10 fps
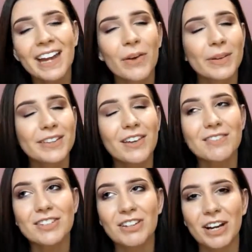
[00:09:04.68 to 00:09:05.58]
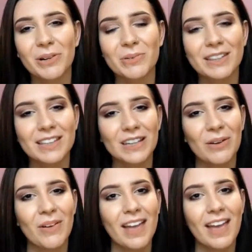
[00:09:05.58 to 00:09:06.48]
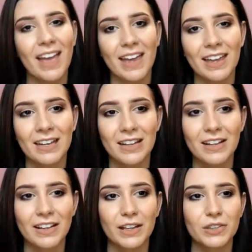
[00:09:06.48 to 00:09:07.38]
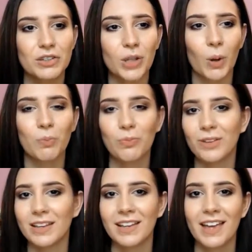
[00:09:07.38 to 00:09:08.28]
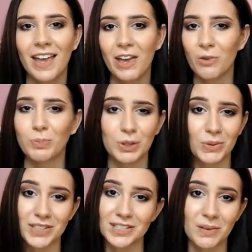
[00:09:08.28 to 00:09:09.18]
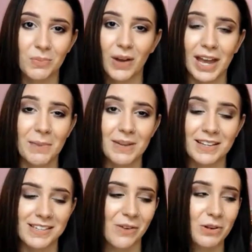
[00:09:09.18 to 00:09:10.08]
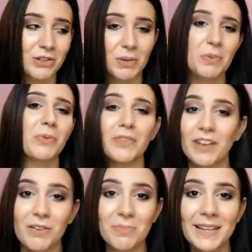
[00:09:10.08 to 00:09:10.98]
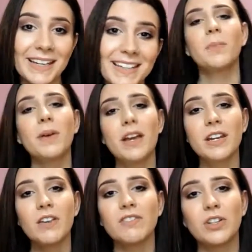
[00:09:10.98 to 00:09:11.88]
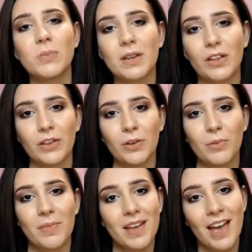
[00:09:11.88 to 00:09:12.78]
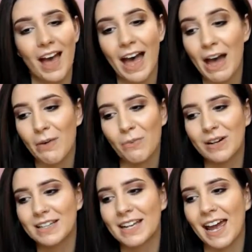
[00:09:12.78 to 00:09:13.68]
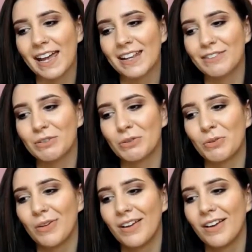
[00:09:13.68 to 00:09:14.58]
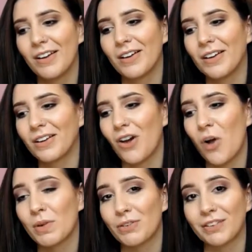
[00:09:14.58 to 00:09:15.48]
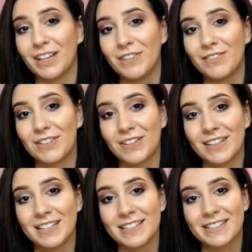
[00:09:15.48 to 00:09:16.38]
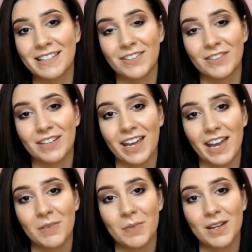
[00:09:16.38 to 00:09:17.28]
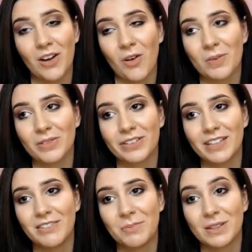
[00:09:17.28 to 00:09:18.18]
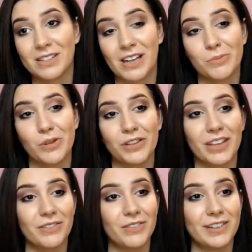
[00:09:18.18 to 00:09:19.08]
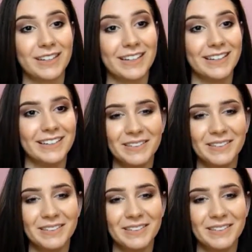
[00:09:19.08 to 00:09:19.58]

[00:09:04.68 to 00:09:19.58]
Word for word: and I would love to share it with you and like just hopefully help you in some way because I wish someone would help me. But enough doom and gloom. I wanted to add a little comic relief to this if it can be comic relief because I'm not that funny.